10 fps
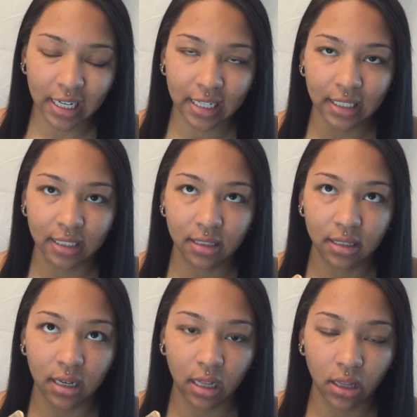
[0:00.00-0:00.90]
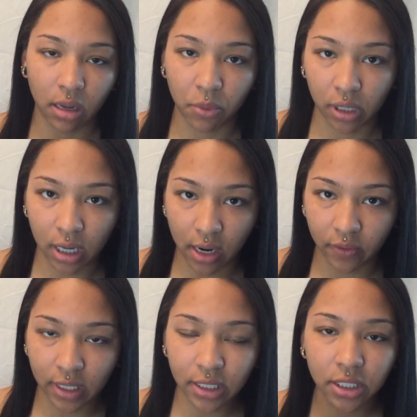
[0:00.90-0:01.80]
has a lot more
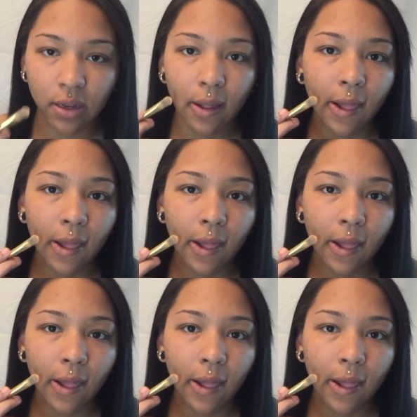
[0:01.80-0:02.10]
coverage.